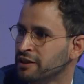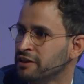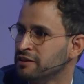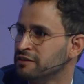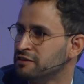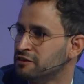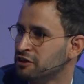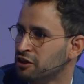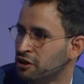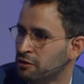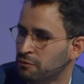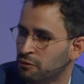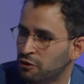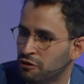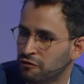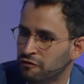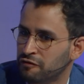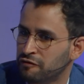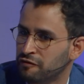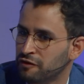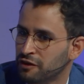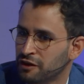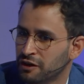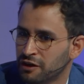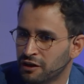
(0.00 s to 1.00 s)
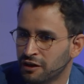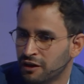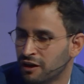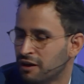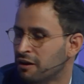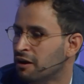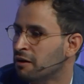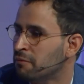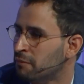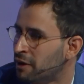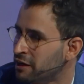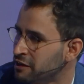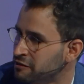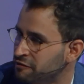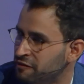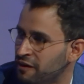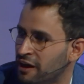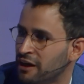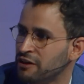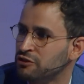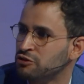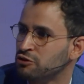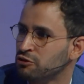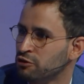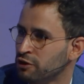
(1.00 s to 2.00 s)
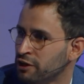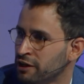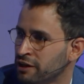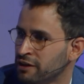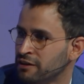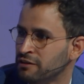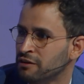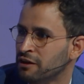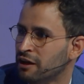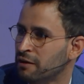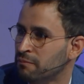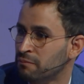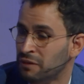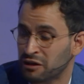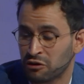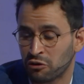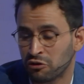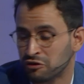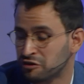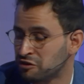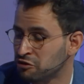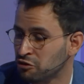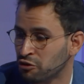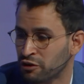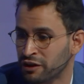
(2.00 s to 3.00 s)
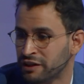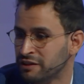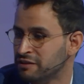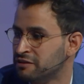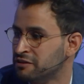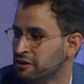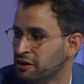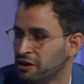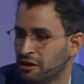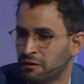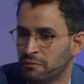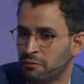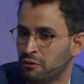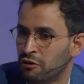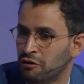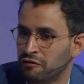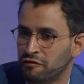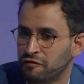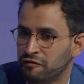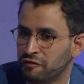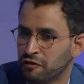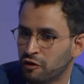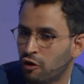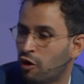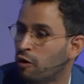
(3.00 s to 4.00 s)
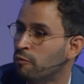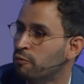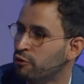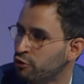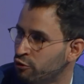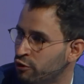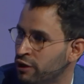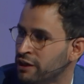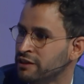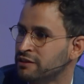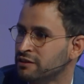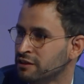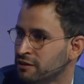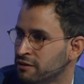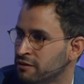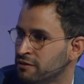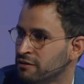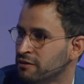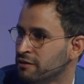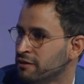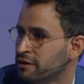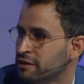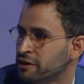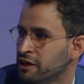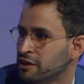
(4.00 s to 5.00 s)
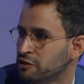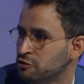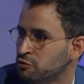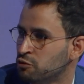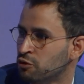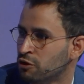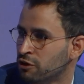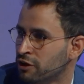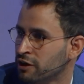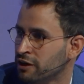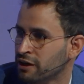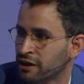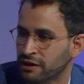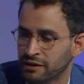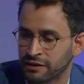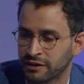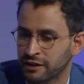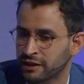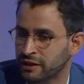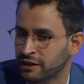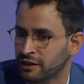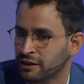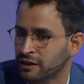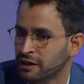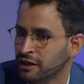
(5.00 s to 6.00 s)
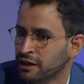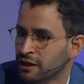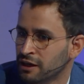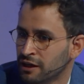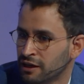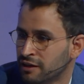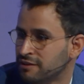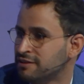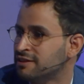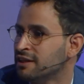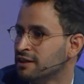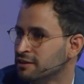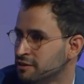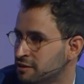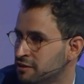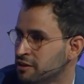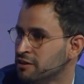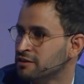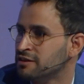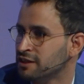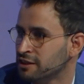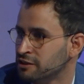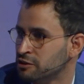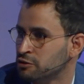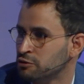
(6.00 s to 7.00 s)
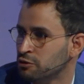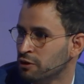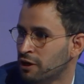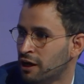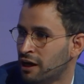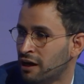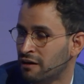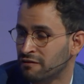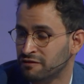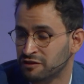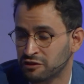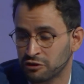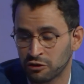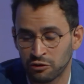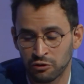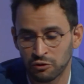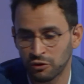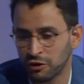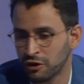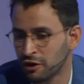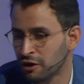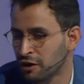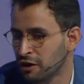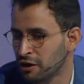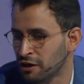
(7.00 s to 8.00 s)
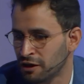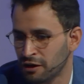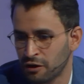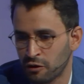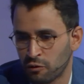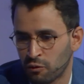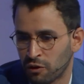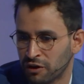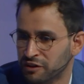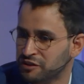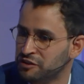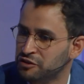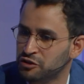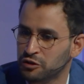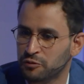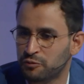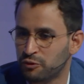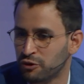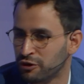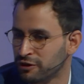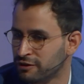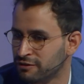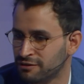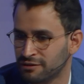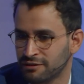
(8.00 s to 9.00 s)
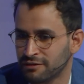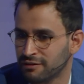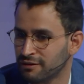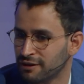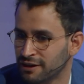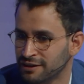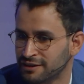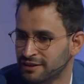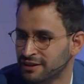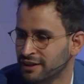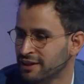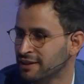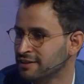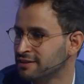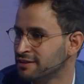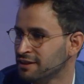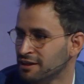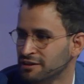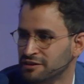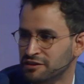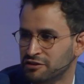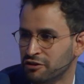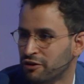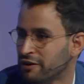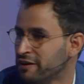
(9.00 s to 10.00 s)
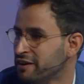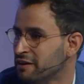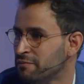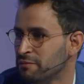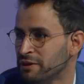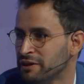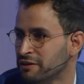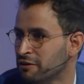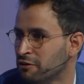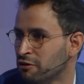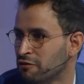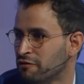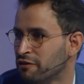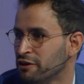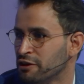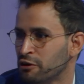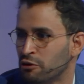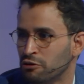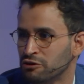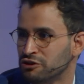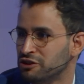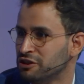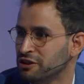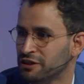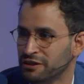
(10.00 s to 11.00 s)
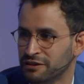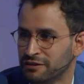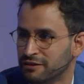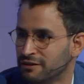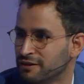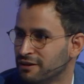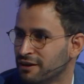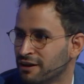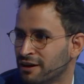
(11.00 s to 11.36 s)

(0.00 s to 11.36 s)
in terms of manufacturing, but also in terms of operating the network and the sensors that you have. So once you put, let's say, a sensor in the middle of the ocean,